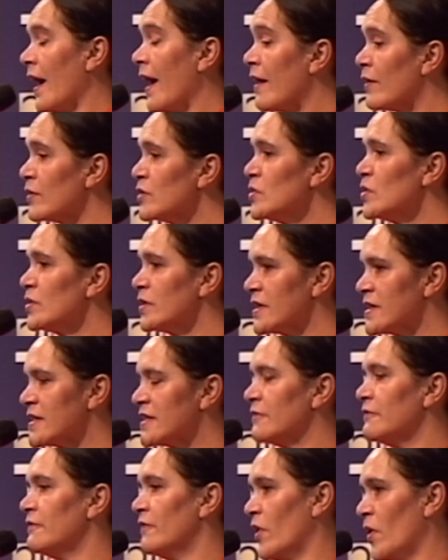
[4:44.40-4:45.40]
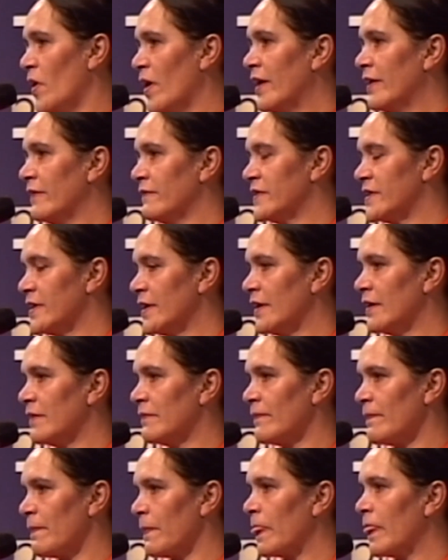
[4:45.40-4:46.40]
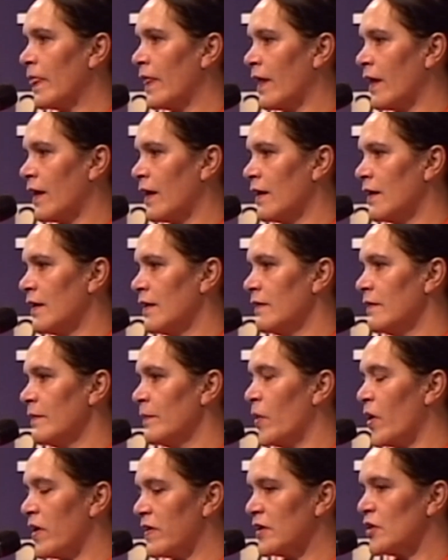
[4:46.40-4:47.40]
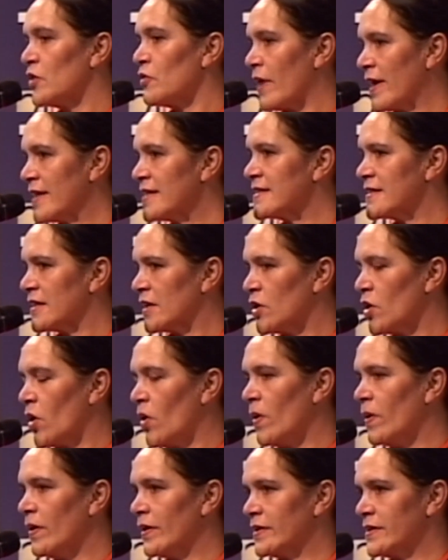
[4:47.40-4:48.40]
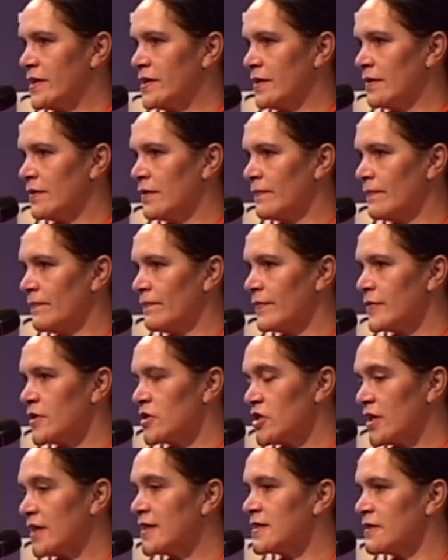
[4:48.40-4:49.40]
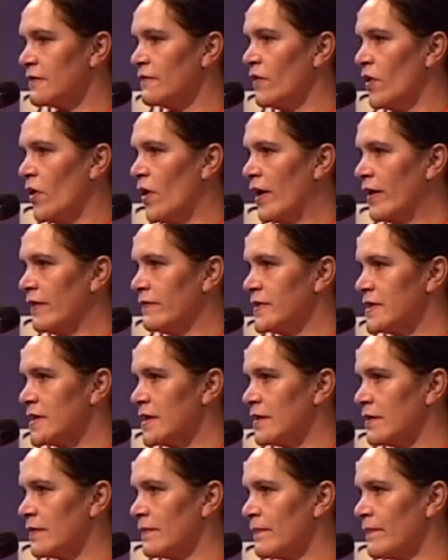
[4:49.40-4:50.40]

Our daughter survived. By the grace of God, she survived.